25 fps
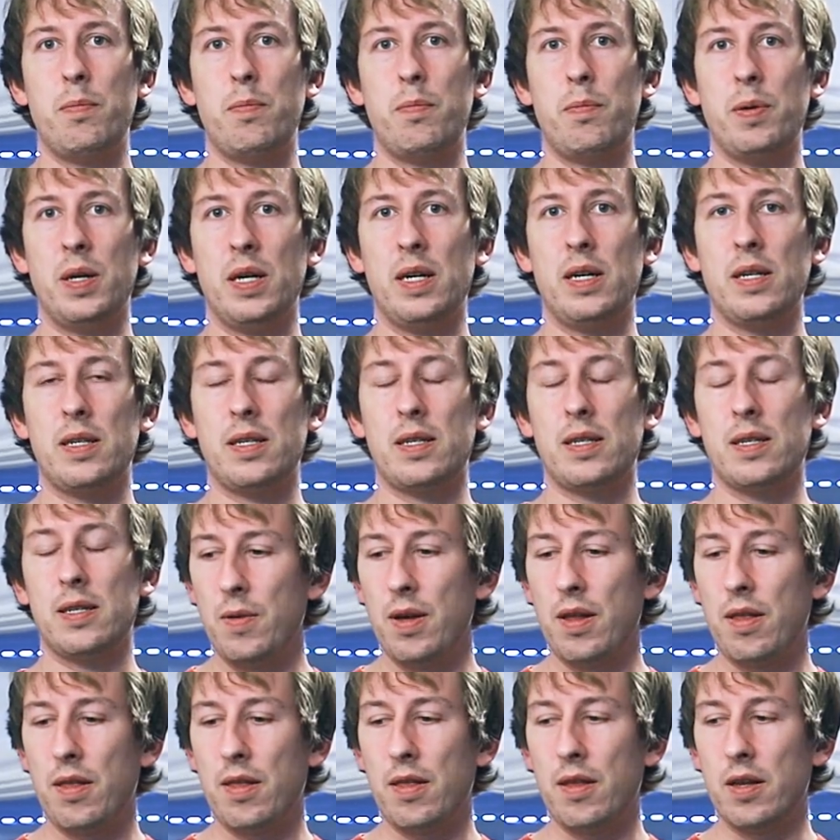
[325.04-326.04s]
But
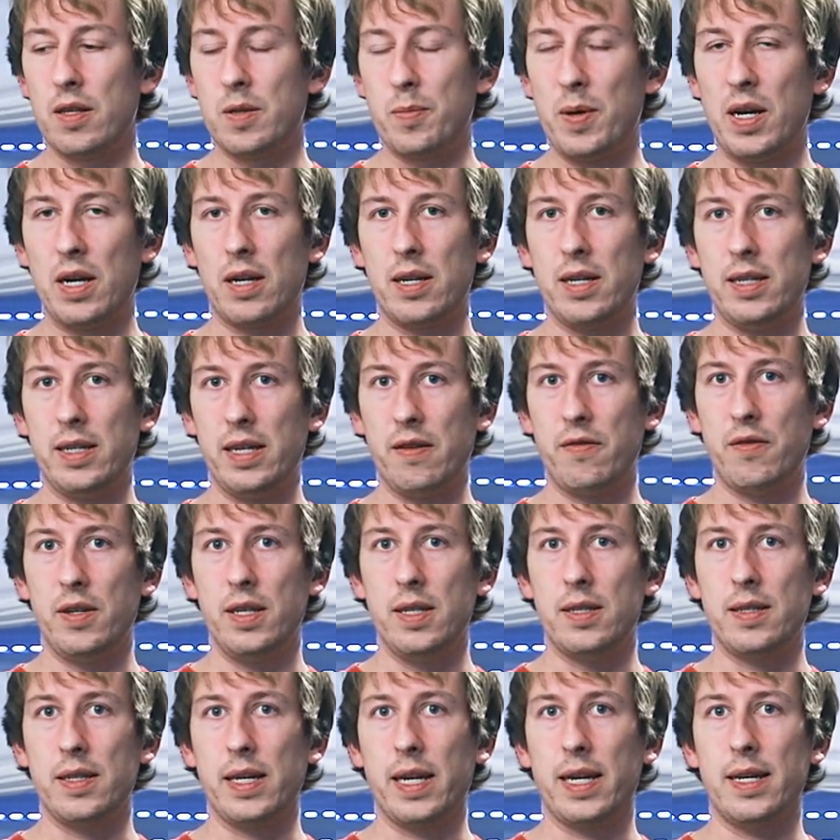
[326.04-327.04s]
with the sparkler it definitely
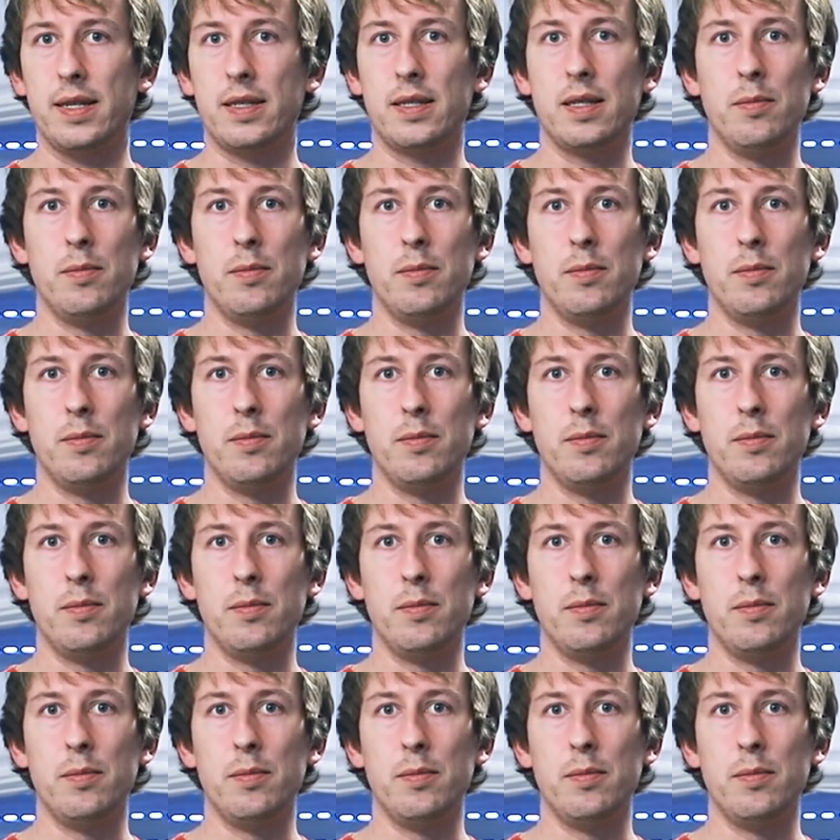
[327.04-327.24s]
is the case.